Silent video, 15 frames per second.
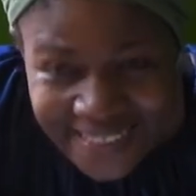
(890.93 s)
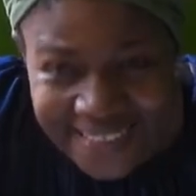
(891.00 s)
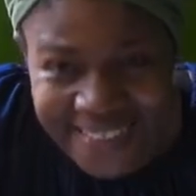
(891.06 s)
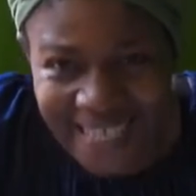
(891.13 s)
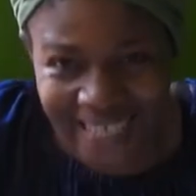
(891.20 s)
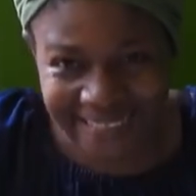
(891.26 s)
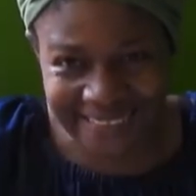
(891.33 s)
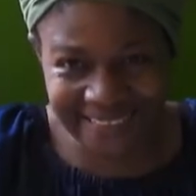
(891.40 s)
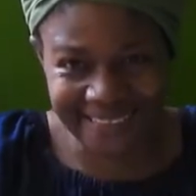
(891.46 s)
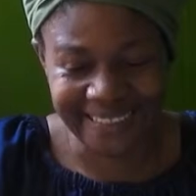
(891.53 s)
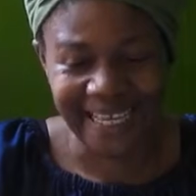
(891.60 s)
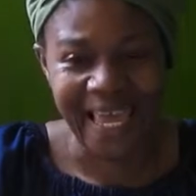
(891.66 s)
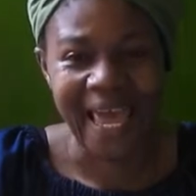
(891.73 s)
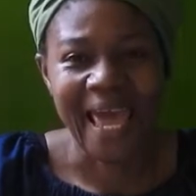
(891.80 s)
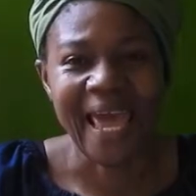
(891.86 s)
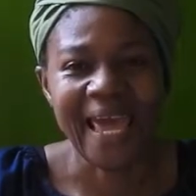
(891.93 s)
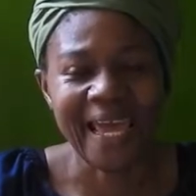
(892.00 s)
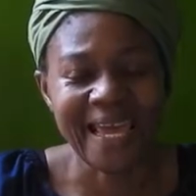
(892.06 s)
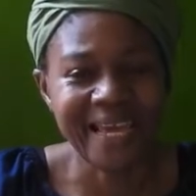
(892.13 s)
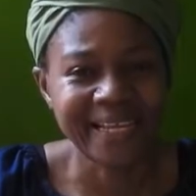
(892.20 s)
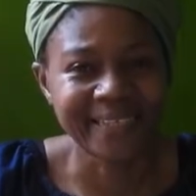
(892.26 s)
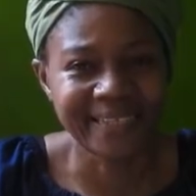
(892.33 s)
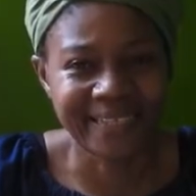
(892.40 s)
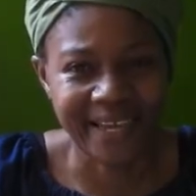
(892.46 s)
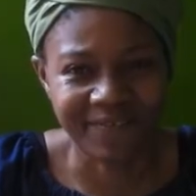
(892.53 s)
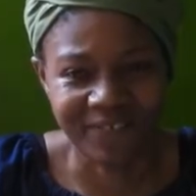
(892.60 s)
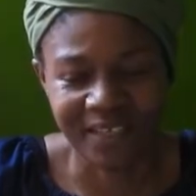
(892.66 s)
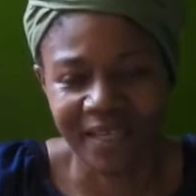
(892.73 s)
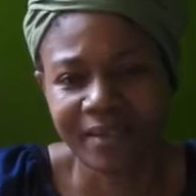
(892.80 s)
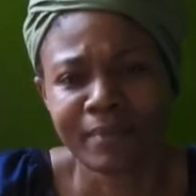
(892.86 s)
Yes, and
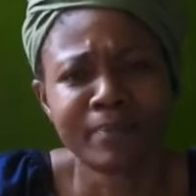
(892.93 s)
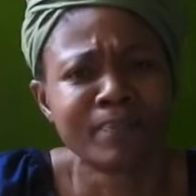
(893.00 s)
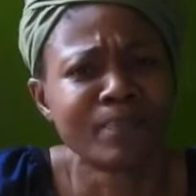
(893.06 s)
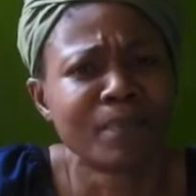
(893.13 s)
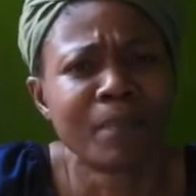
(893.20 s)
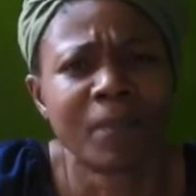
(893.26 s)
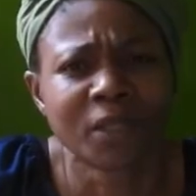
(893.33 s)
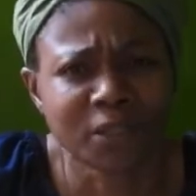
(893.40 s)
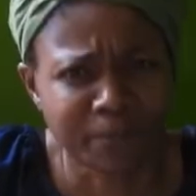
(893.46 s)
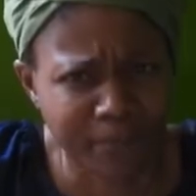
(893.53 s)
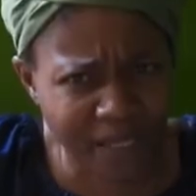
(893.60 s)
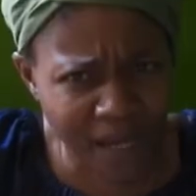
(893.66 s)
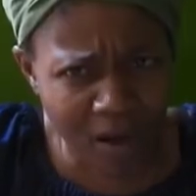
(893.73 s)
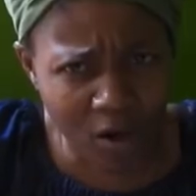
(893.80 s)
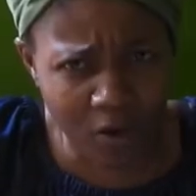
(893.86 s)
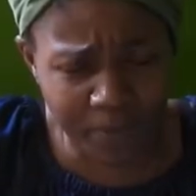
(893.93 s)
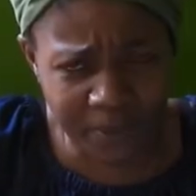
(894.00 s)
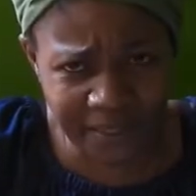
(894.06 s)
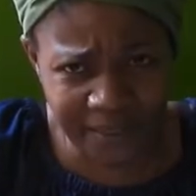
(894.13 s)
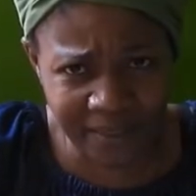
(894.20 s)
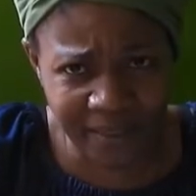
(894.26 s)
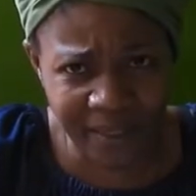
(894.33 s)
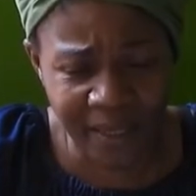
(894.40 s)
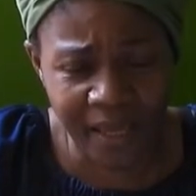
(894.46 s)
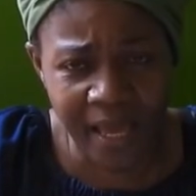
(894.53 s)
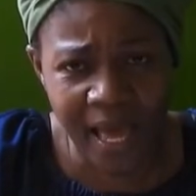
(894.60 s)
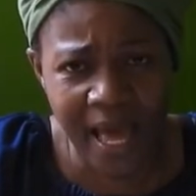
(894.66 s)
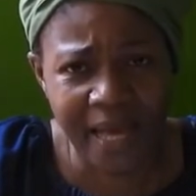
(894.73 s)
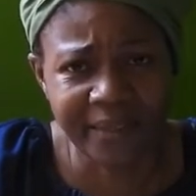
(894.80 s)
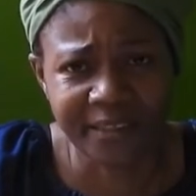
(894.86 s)
definitely much better harmony
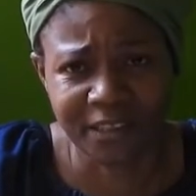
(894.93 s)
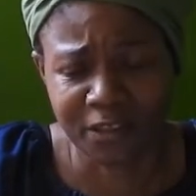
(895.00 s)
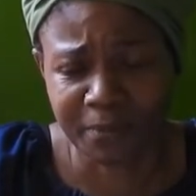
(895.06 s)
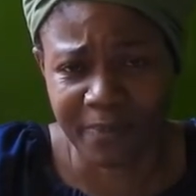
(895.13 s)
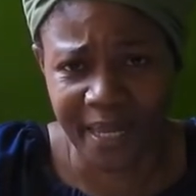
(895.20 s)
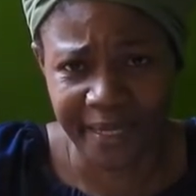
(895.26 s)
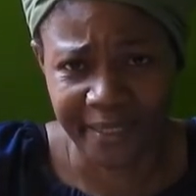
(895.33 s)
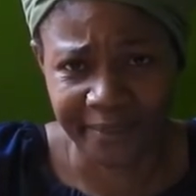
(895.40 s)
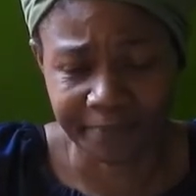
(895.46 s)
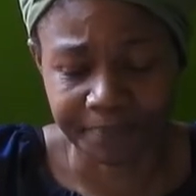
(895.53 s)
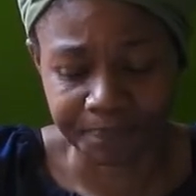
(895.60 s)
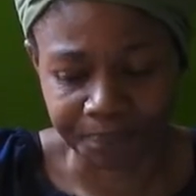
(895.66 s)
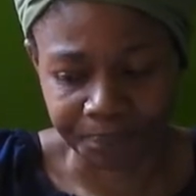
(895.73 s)
on this planet